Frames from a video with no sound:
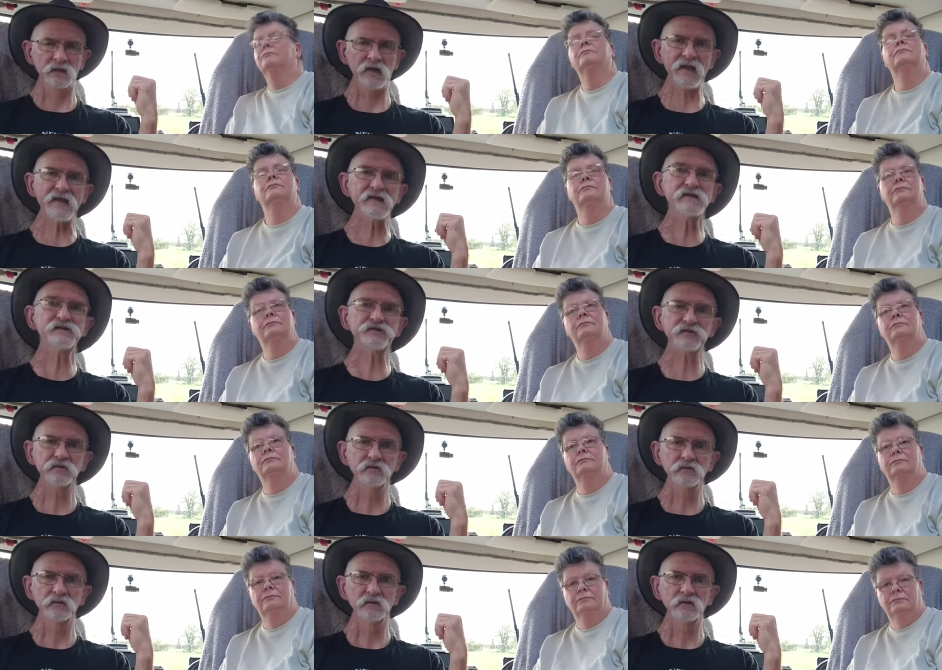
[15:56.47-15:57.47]
Speaker 1: heat.
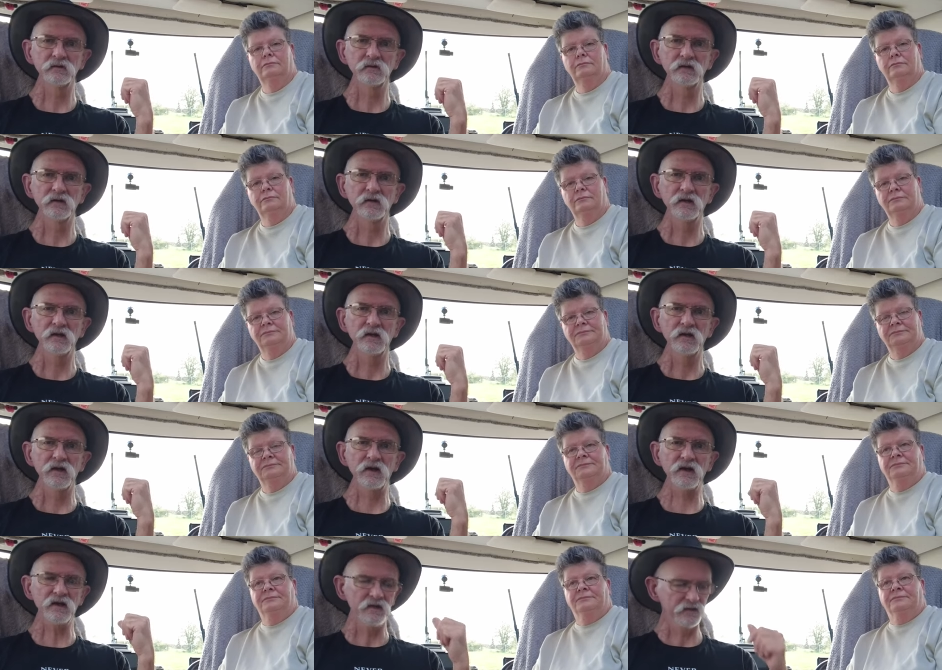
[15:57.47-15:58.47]

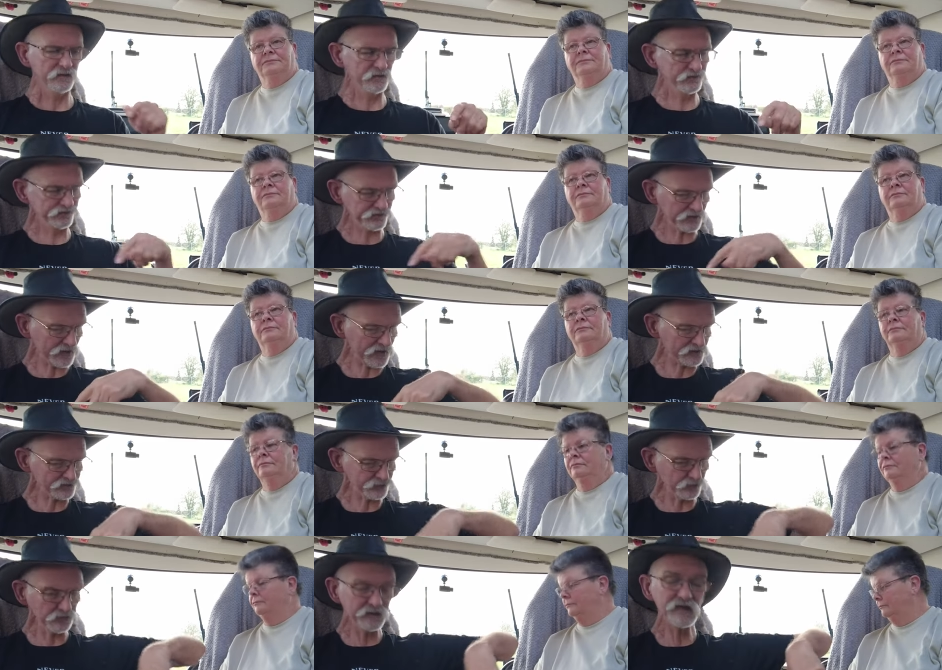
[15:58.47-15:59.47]
Yeah, there's an
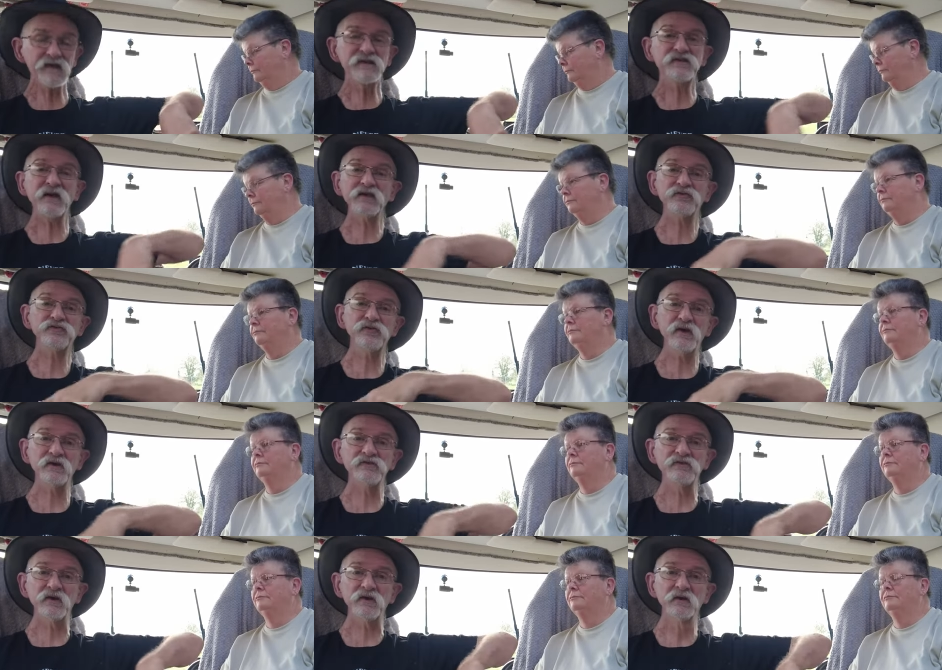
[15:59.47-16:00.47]
actual heat
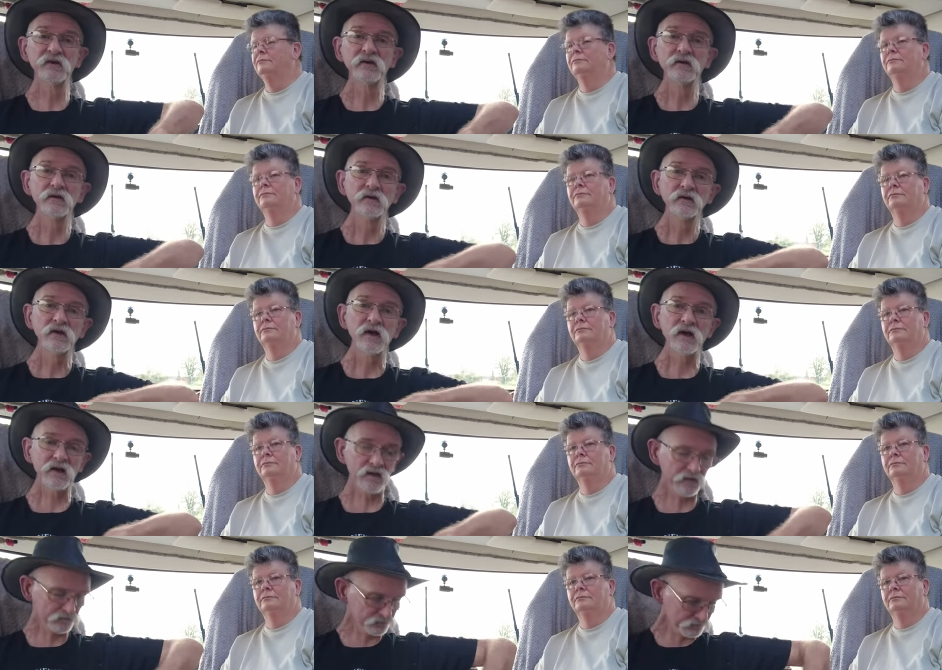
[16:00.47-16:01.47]
exchanger
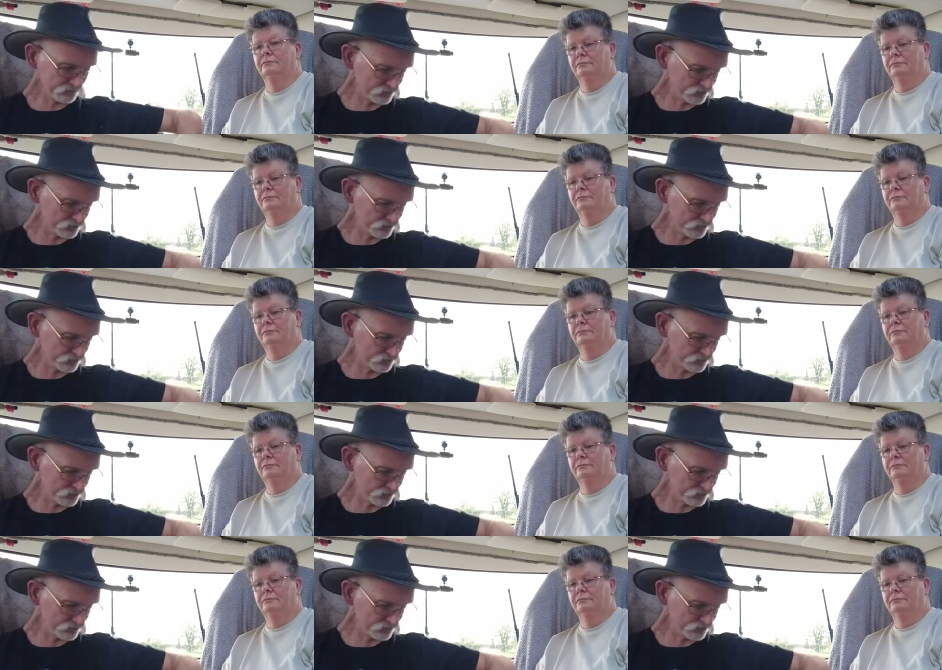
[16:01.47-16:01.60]
uh,